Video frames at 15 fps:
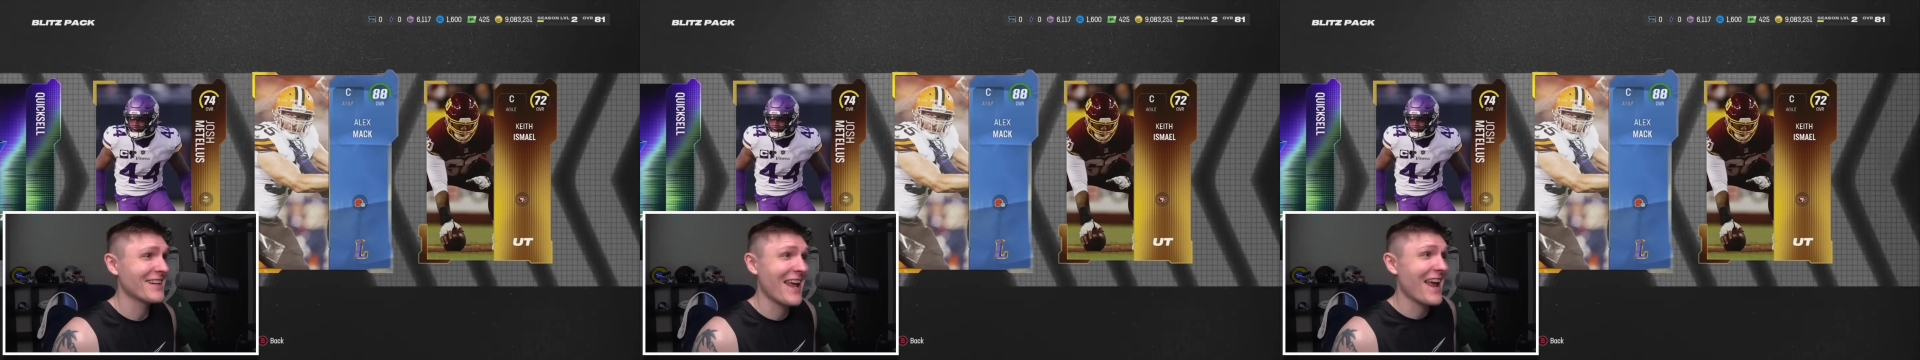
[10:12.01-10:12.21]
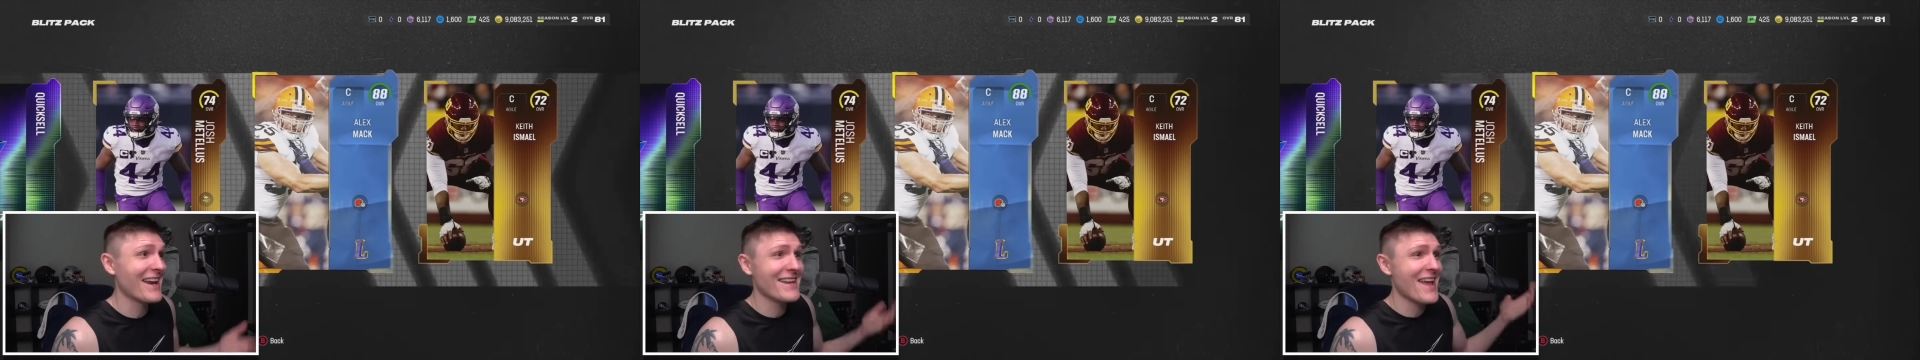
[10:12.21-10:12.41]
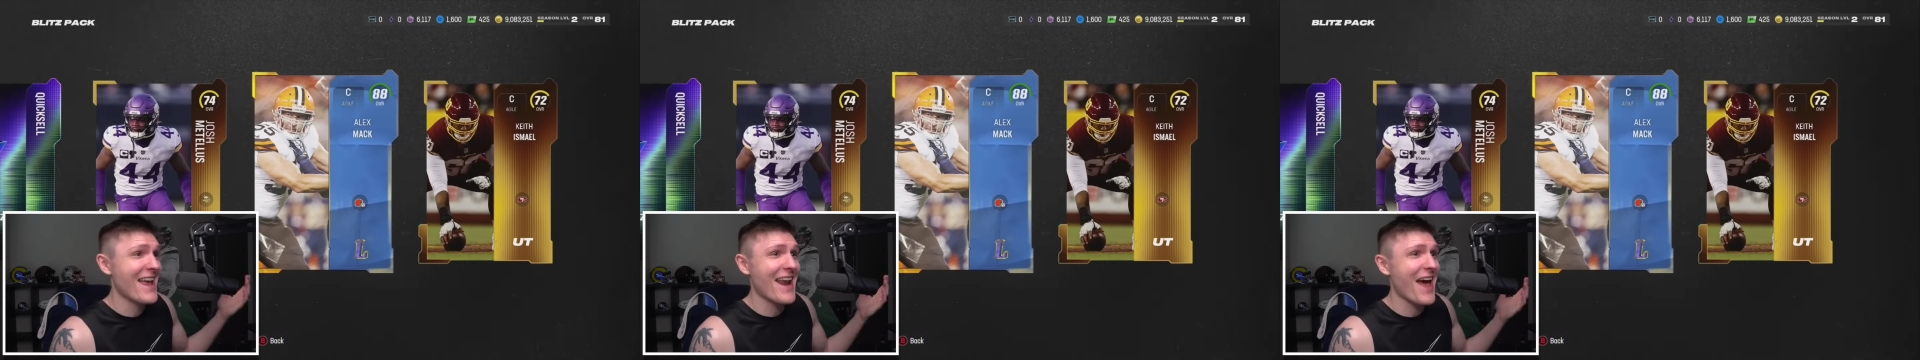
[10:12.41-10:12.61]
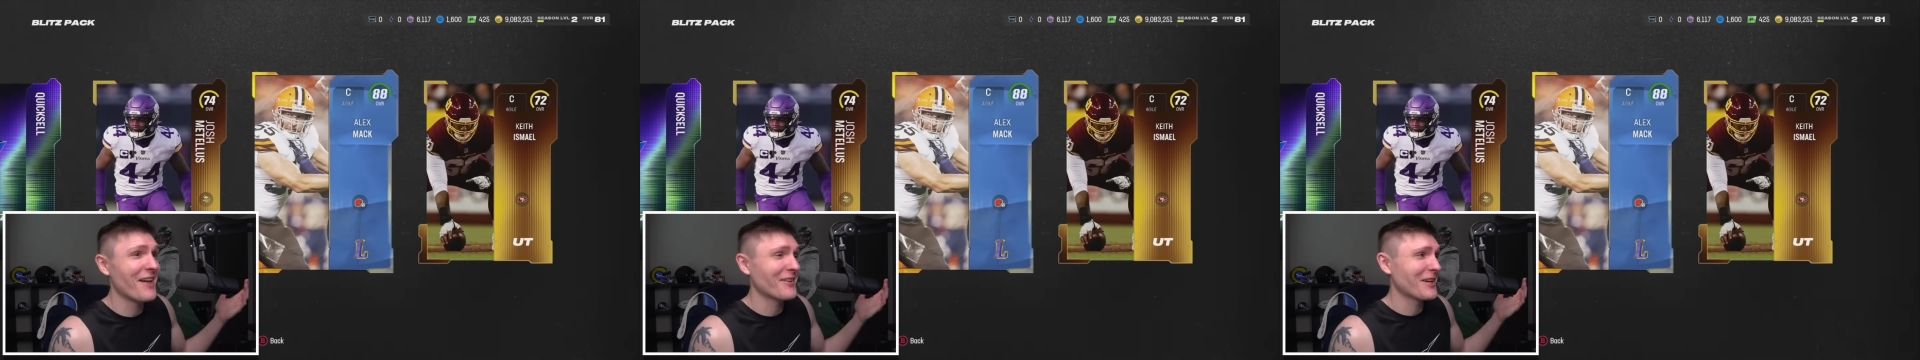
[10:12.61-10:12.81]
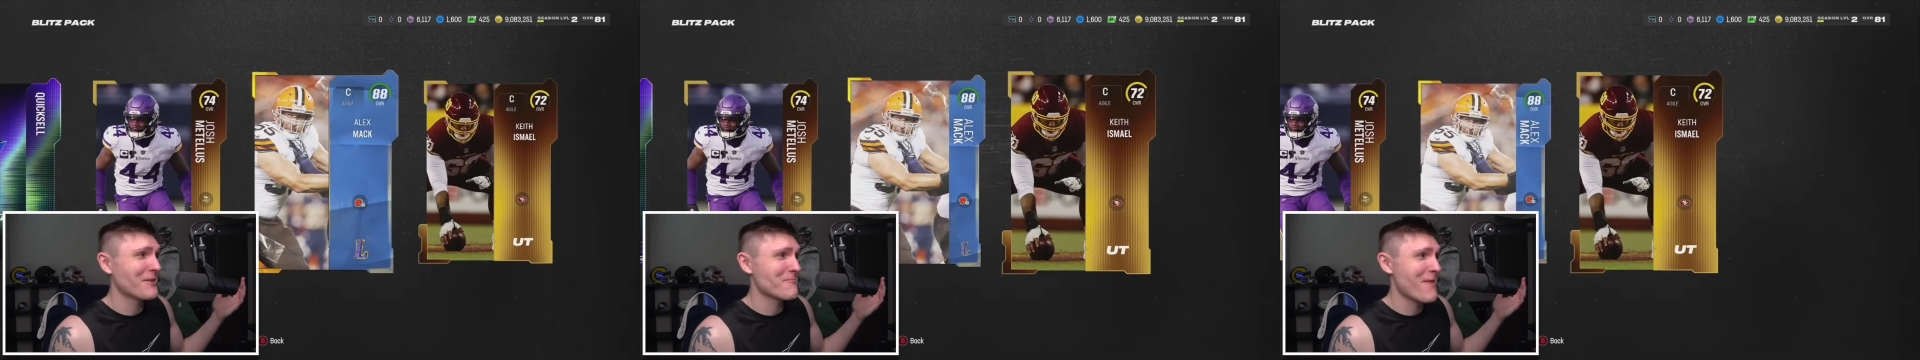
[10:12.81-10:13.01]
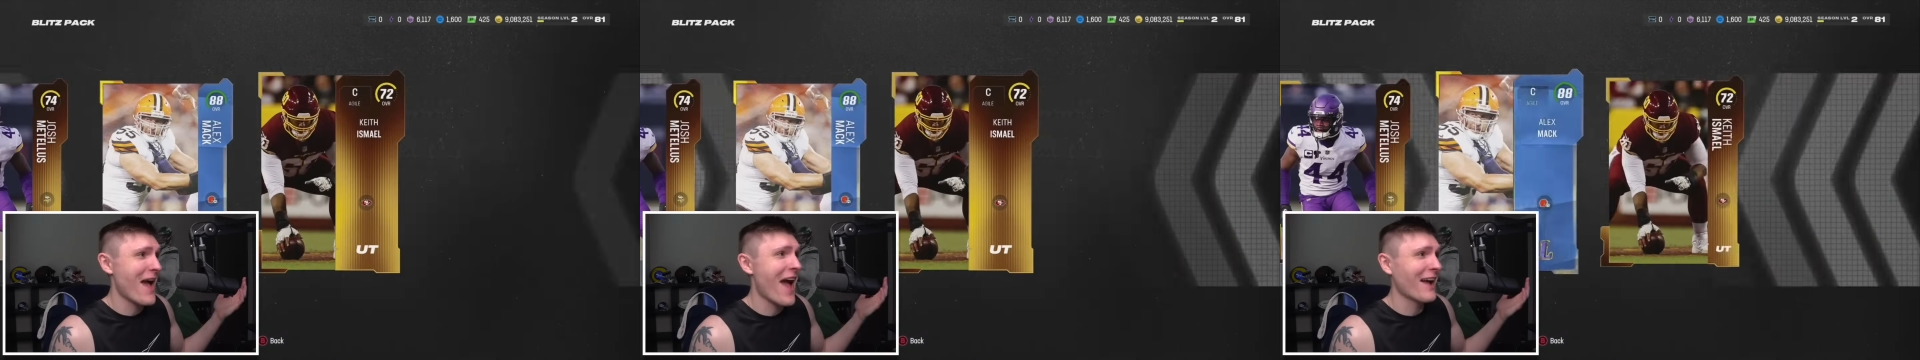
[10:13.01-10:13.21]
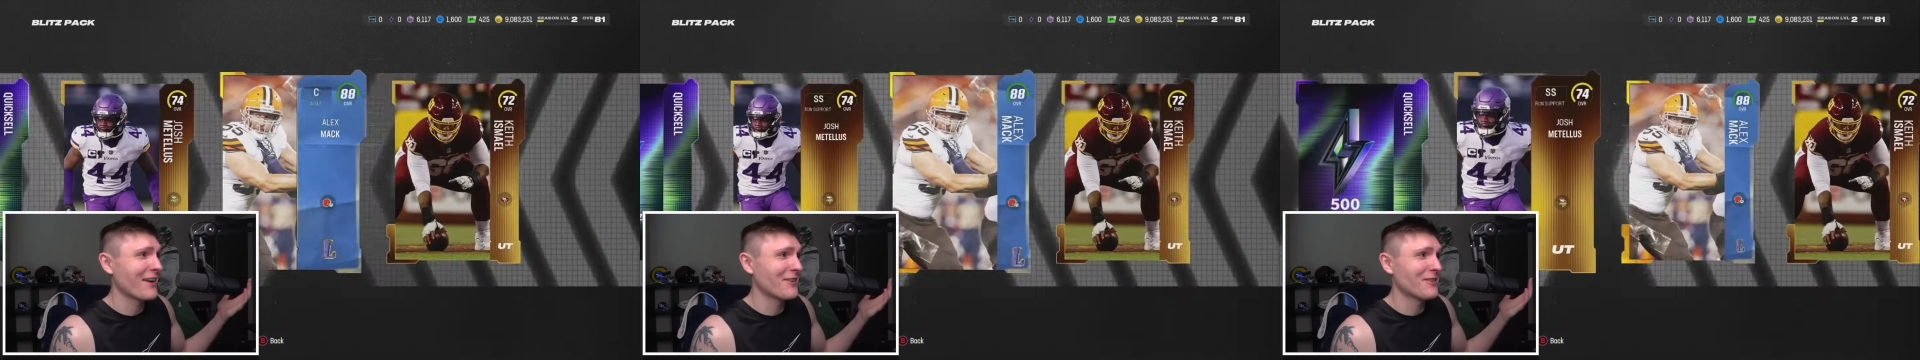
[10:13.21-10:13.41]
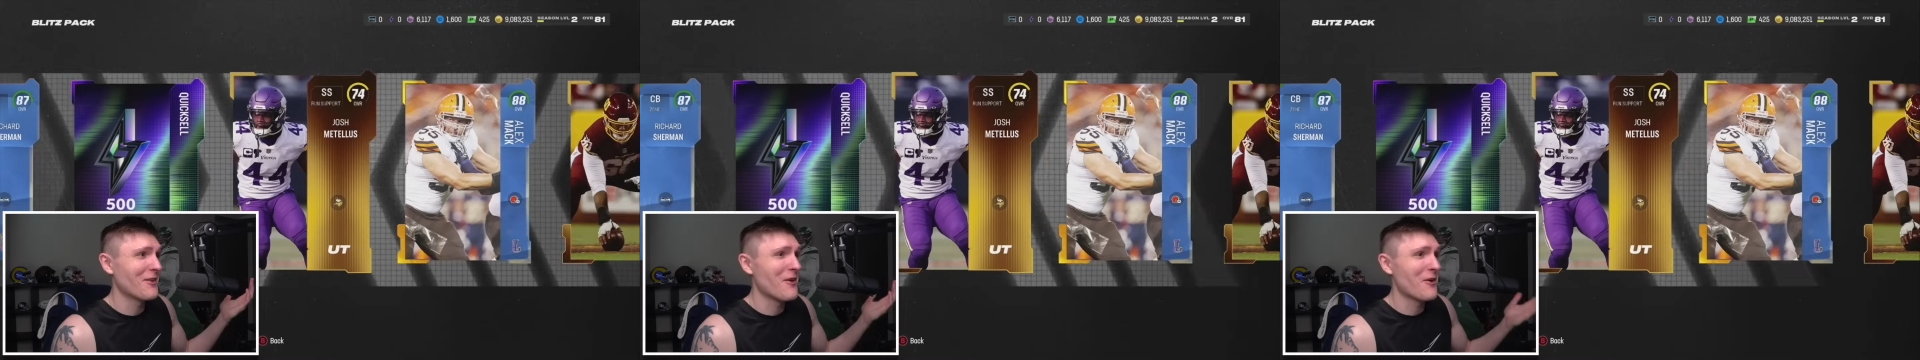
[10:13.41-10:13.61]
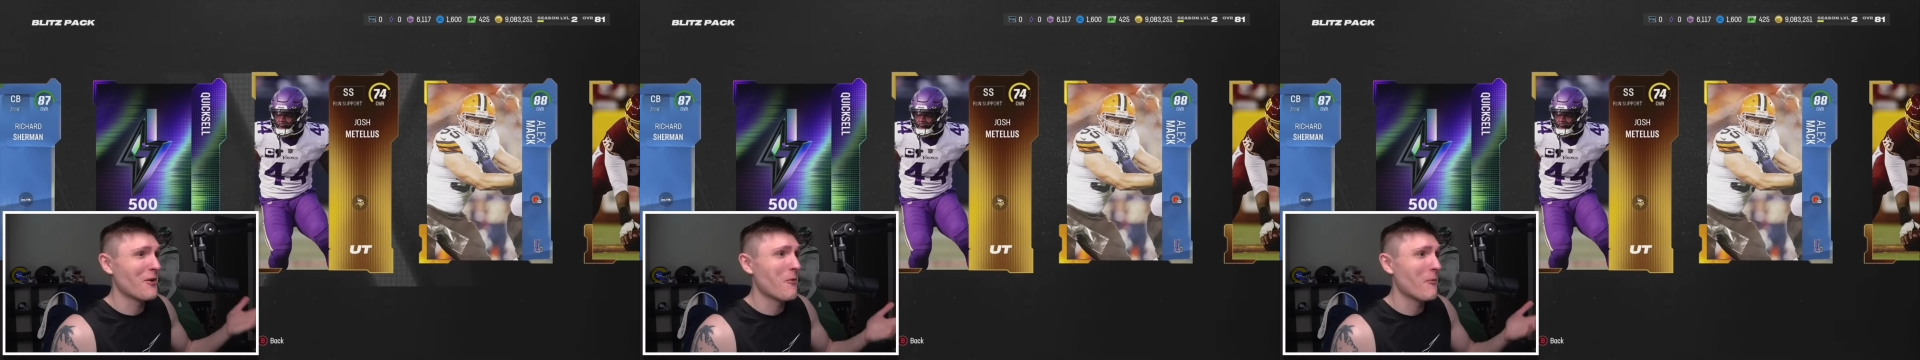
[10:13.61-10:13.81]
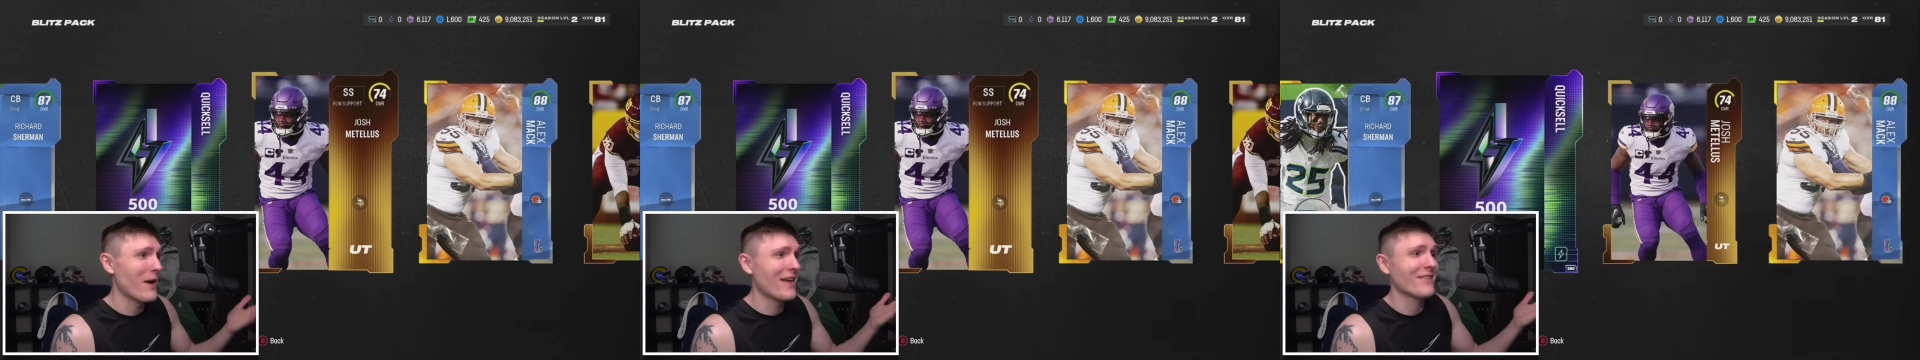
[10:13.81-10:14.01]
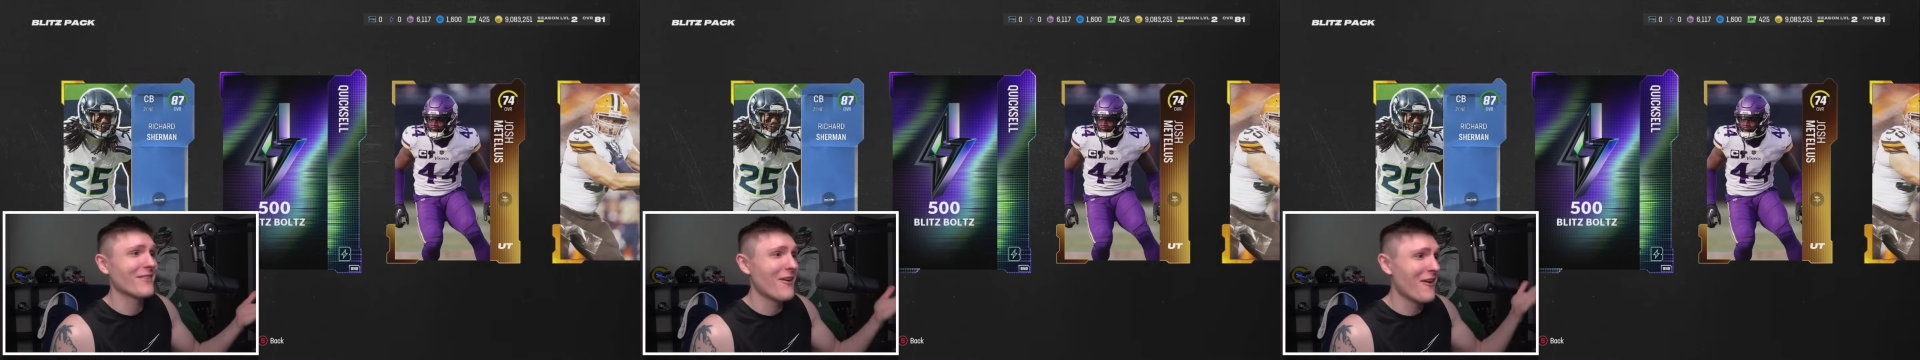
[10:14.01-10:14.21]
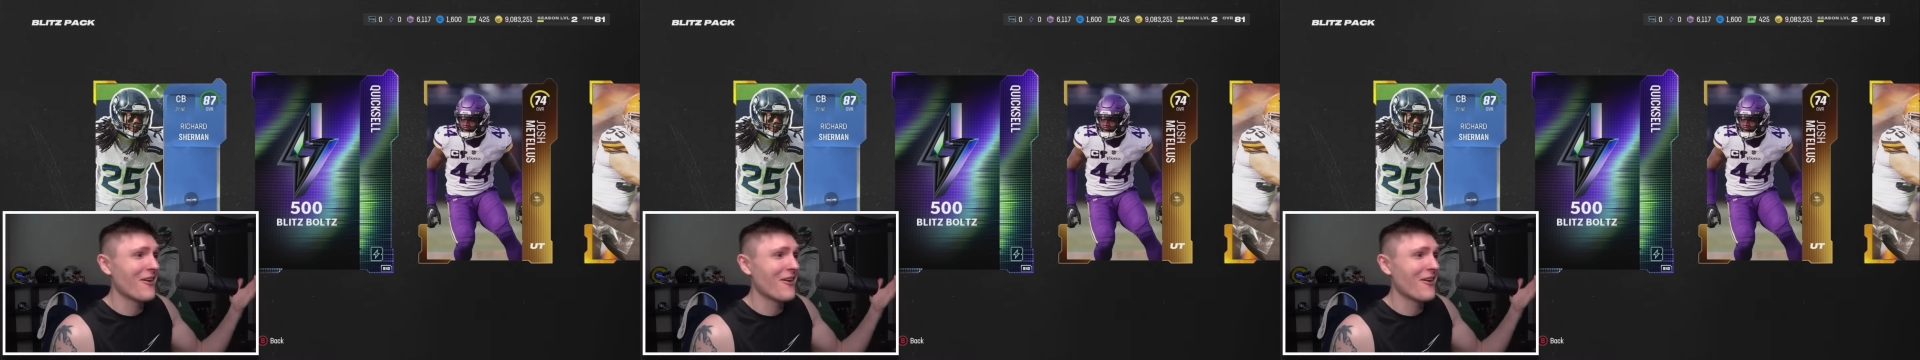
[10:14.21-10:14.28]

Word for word: An 88 Alec Mack along with